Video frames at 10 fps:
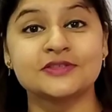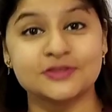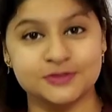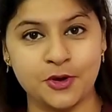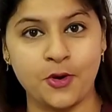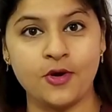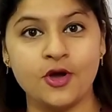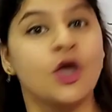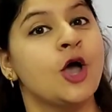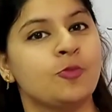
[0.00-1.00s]

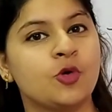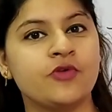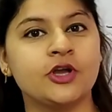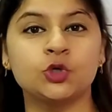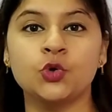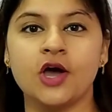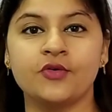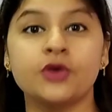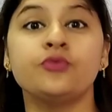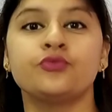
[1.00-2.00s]
So, moving to
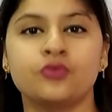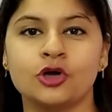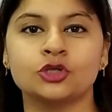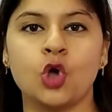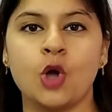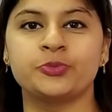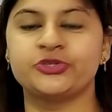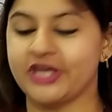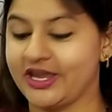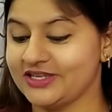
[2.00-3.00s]
our fourth
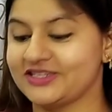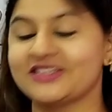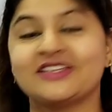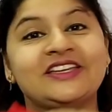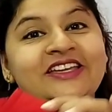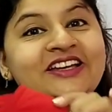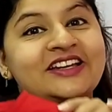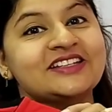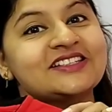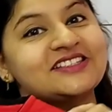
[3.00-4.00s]
object,
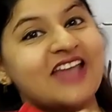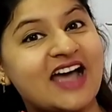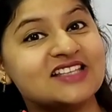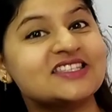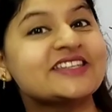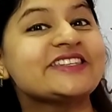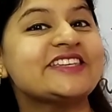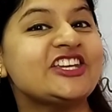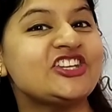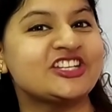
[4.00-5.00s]
das
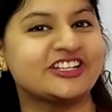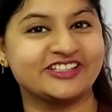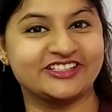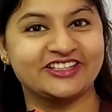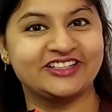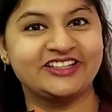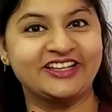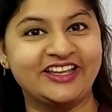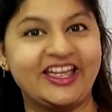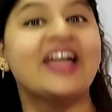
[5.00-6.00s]
T-shirt.
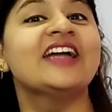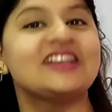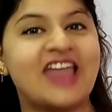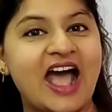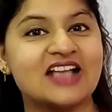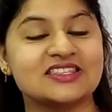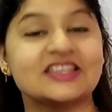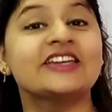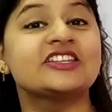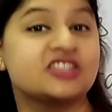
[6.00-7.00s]
Das
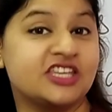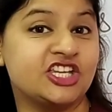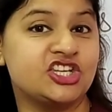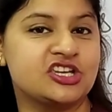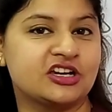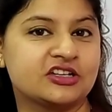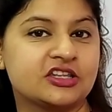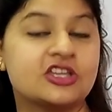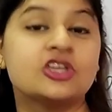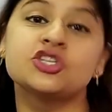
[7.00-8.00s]

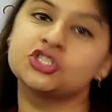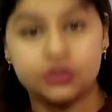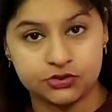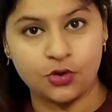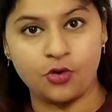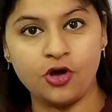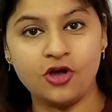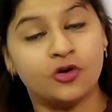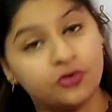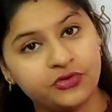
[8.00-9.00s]
T-shirt. So,
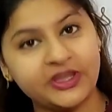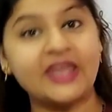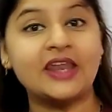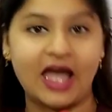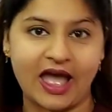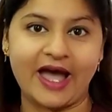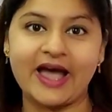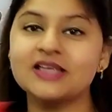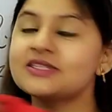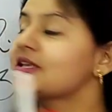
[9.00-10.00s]
we can
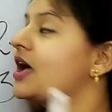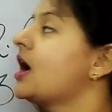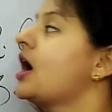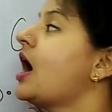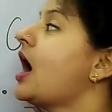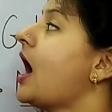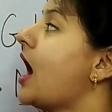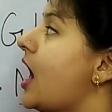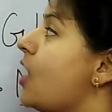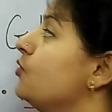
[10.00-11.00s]
ask,
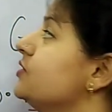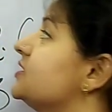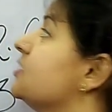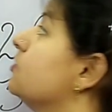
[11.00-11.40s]
aus